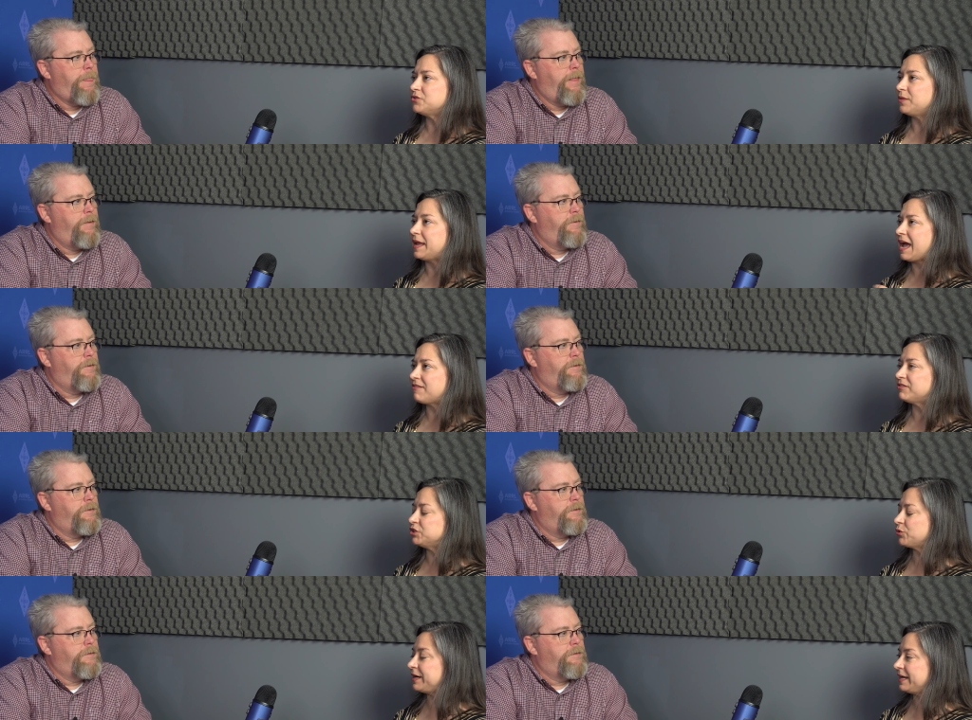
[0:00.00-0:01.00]
Speaker 1: Do they have
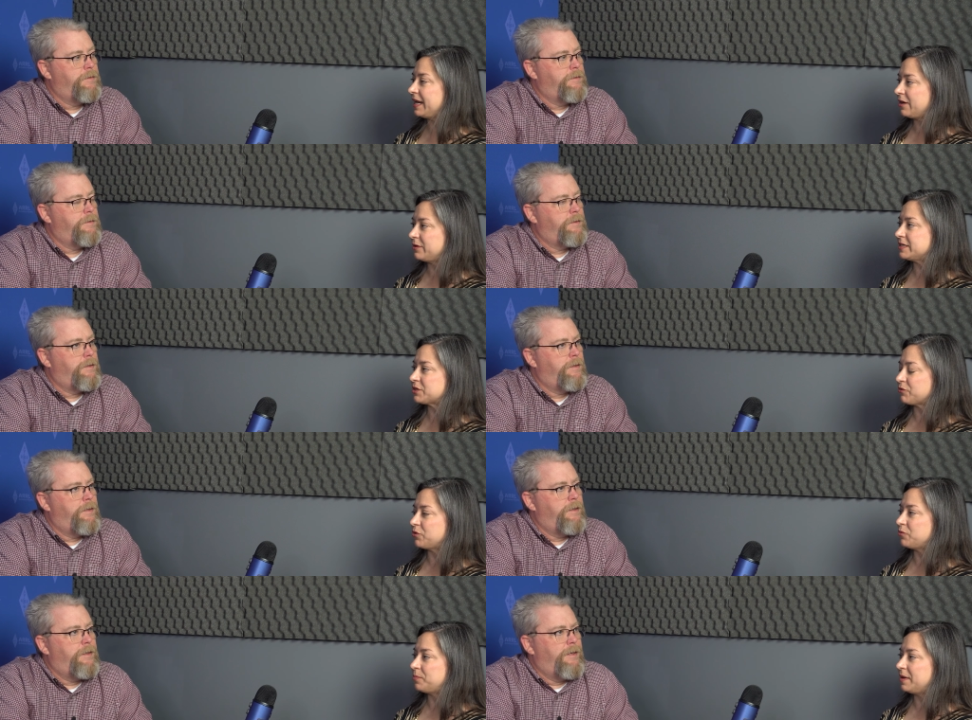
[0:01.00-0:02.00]
to join an ARES
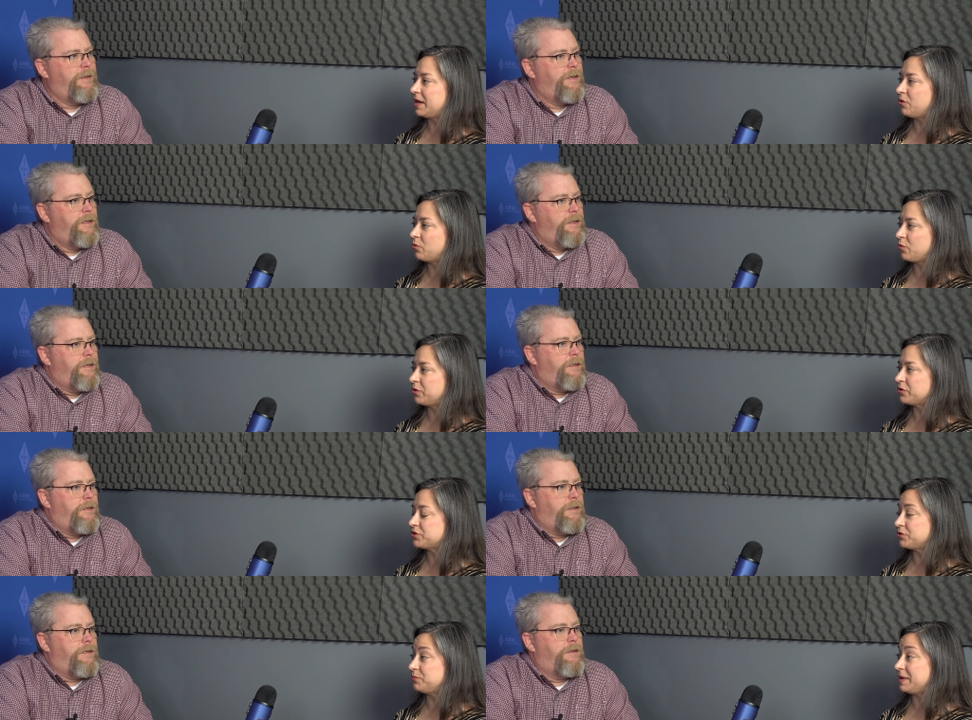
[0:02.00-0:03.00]
group in order
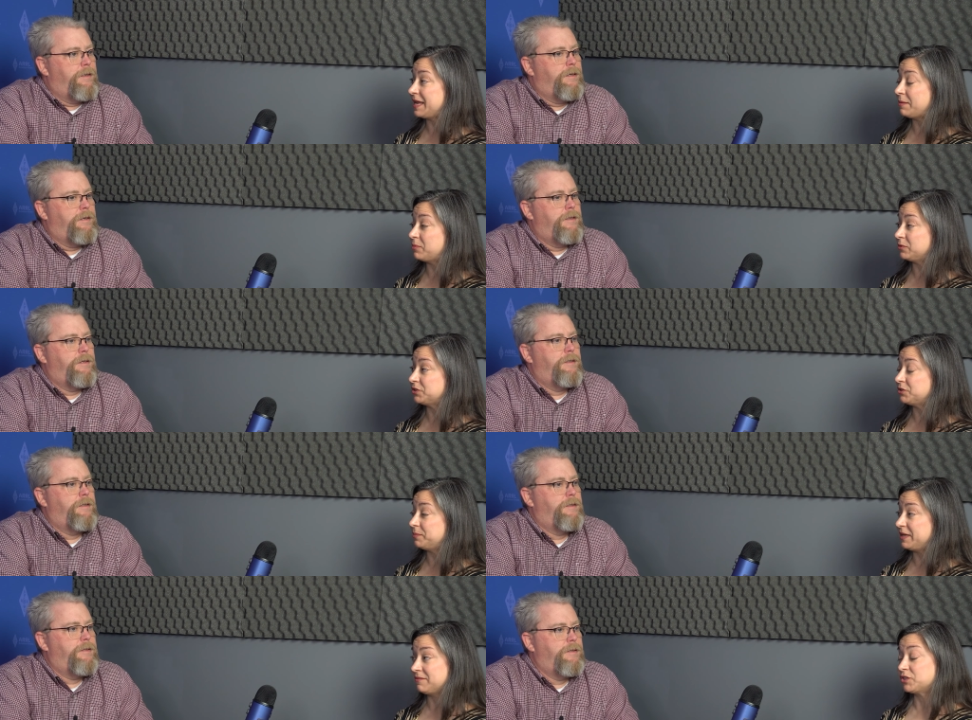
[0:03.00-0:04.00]
to be able to
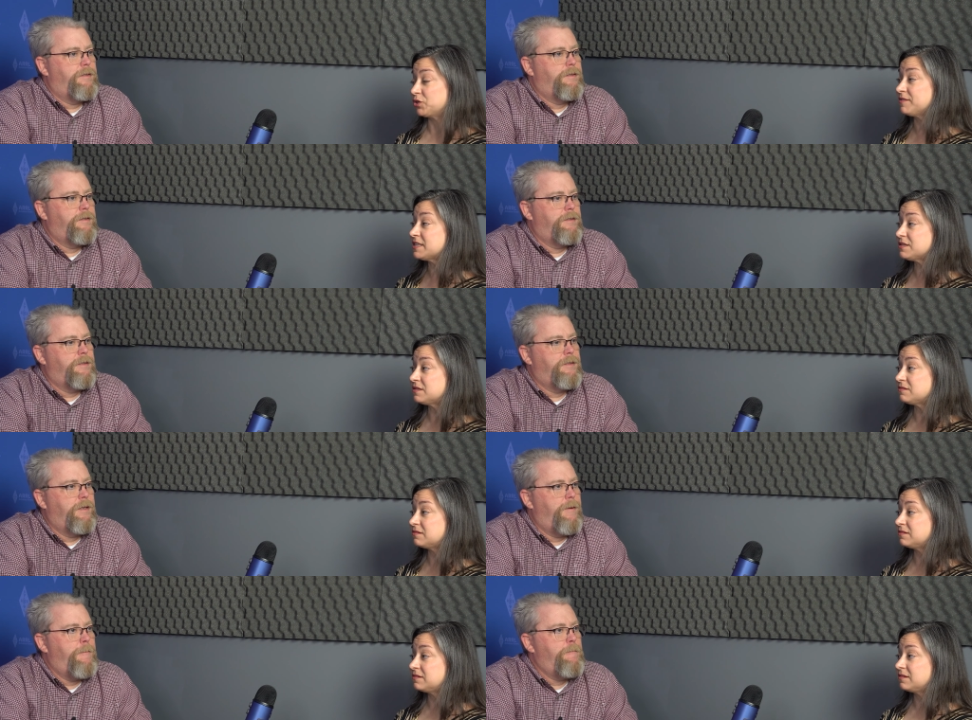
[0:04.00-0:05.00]
be of service?
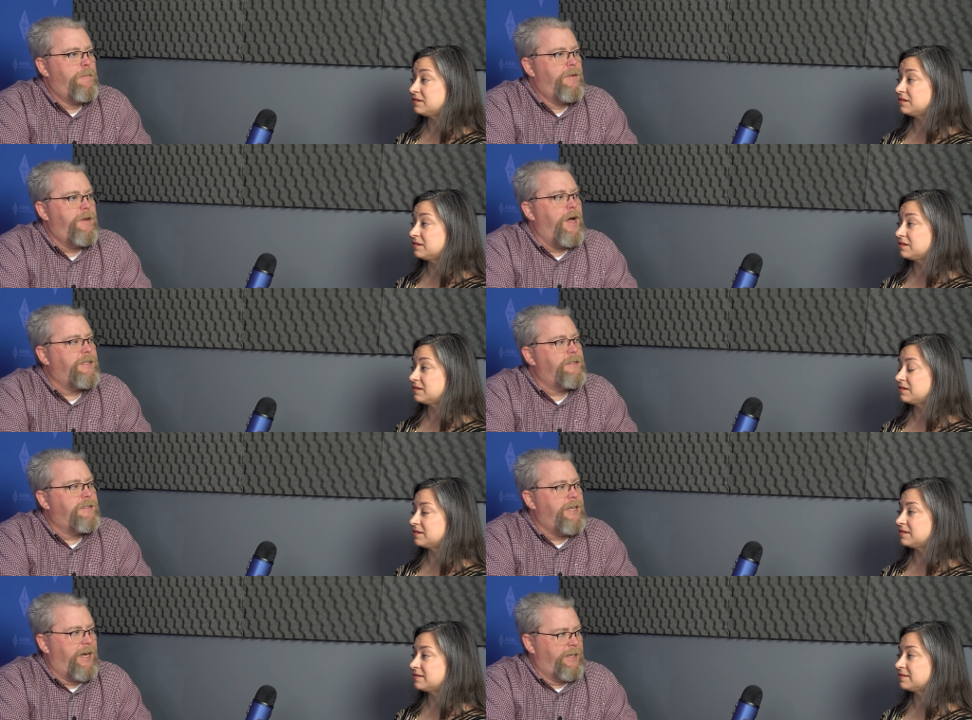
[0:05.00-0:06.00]
Speaker 2: Not
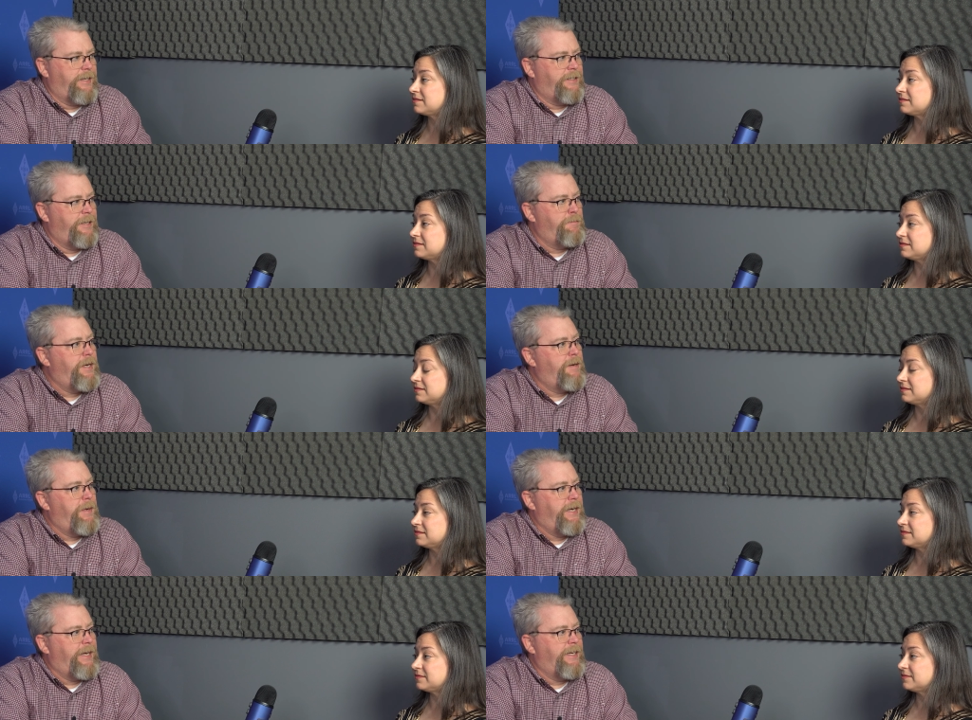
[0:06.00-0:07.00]
technically, but in
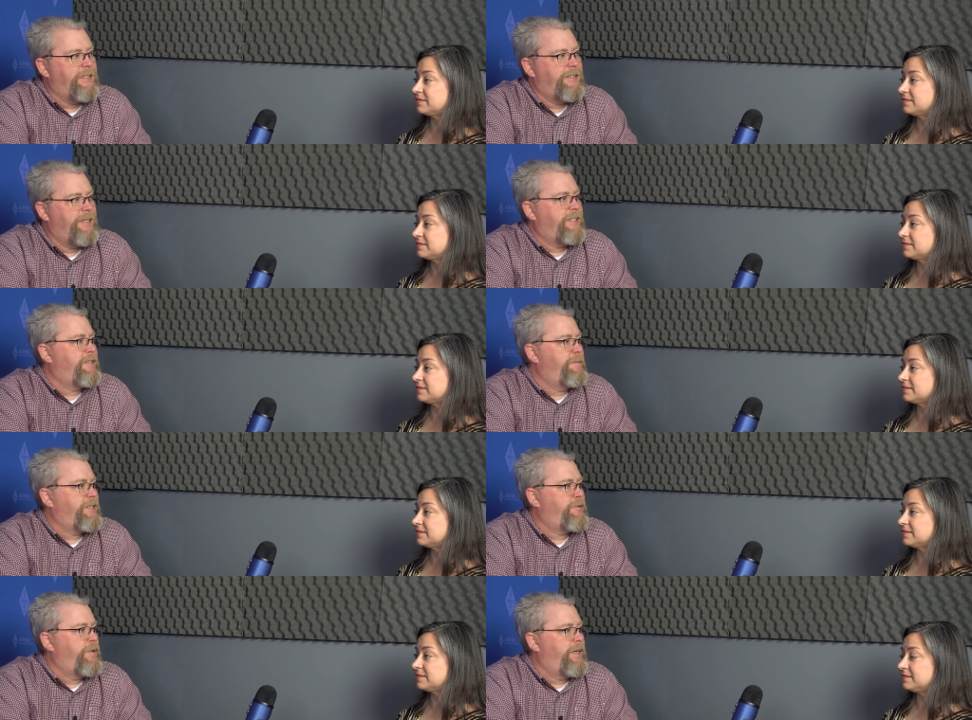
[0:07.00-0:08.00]
many cases that's the
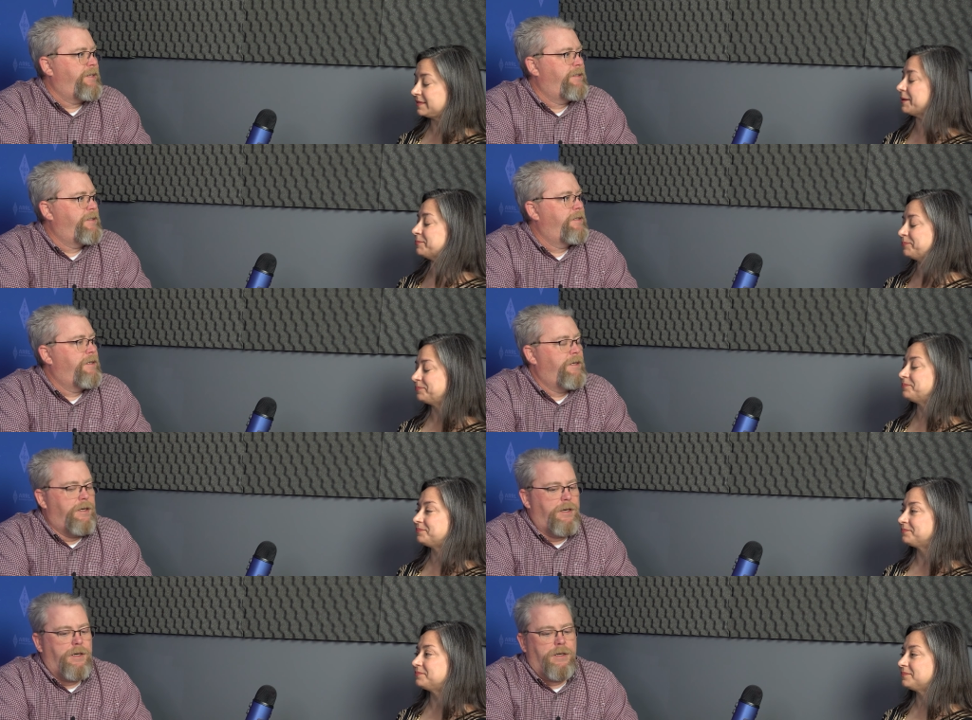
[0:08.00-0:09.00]
best way. Yeah.
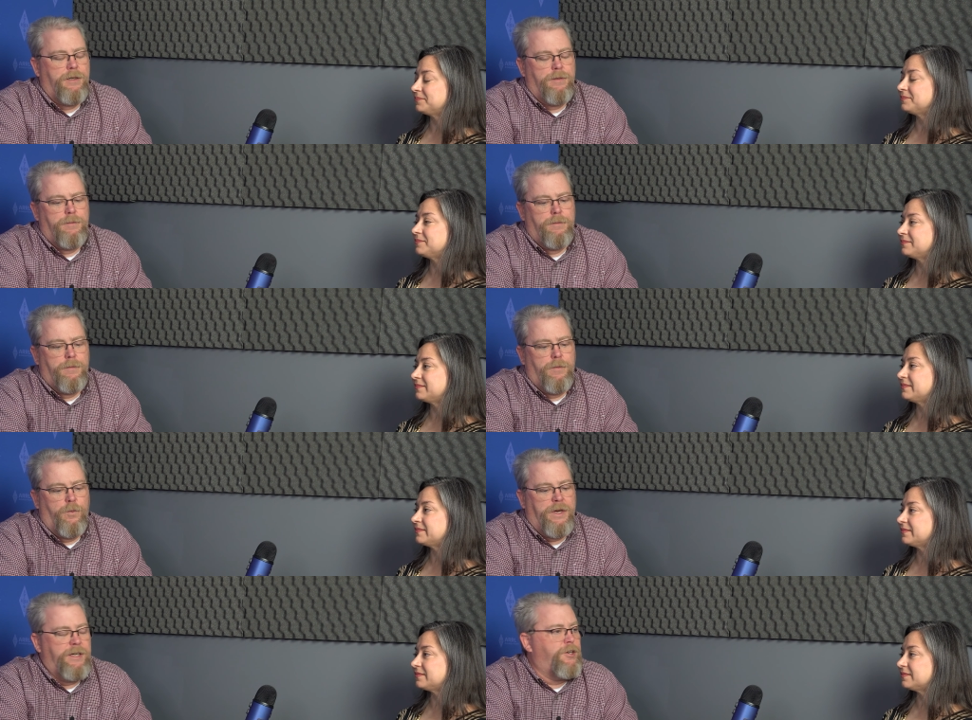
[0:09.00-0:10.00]

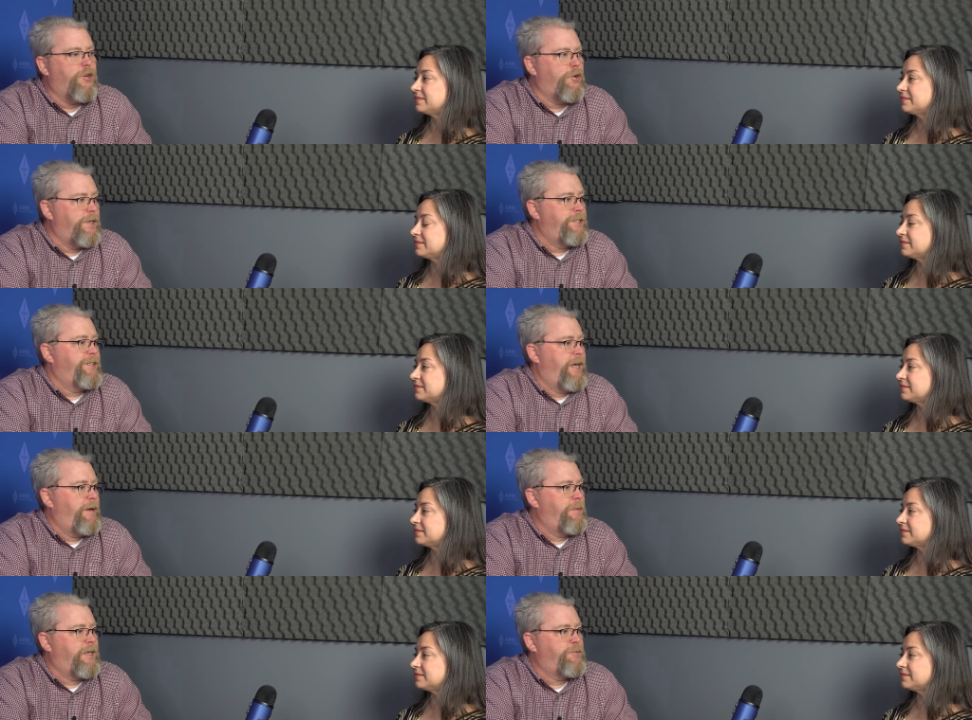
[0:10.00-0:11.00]
We encourage
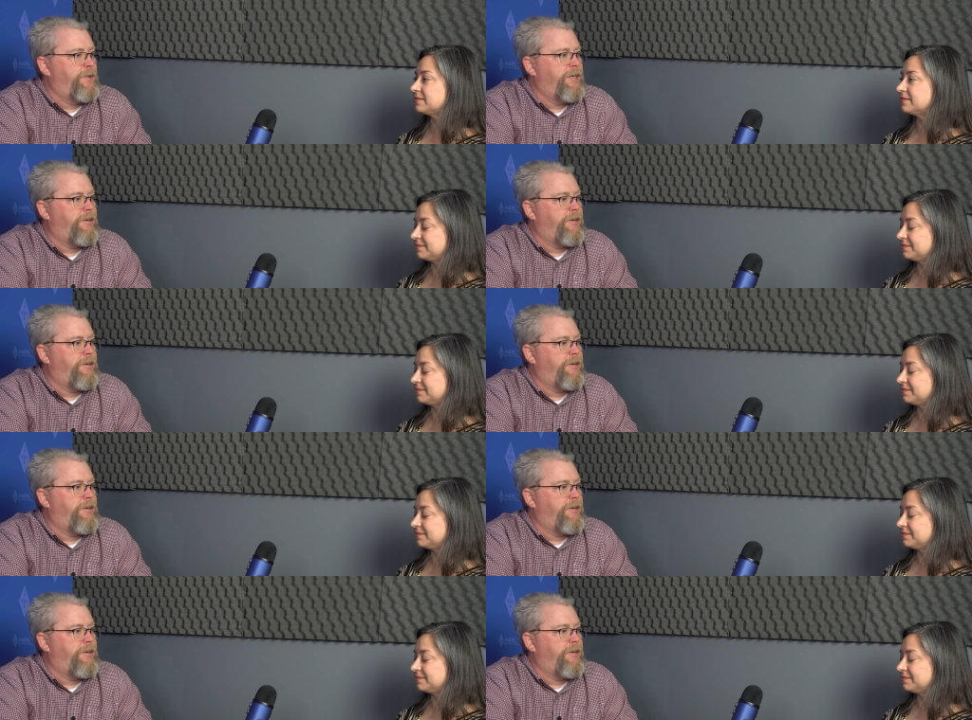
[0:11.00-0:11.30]
that because we